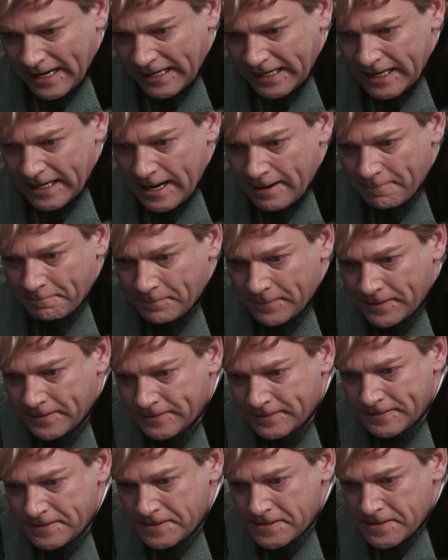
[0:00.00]
tries
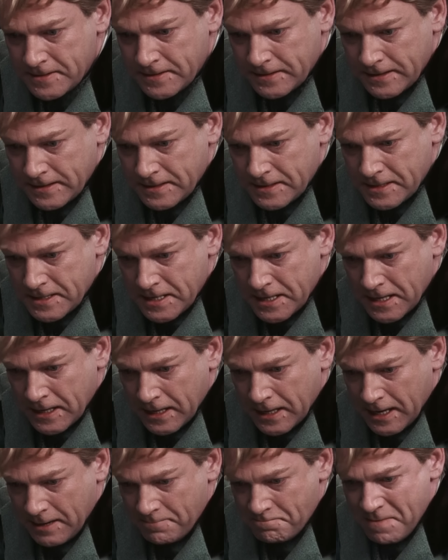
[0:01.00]
to cast a spell
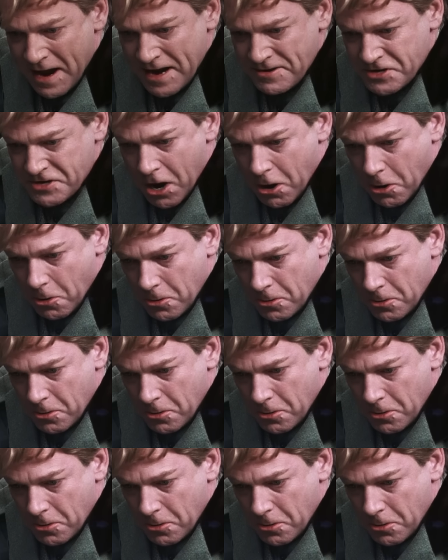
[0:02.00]
to heal Harry's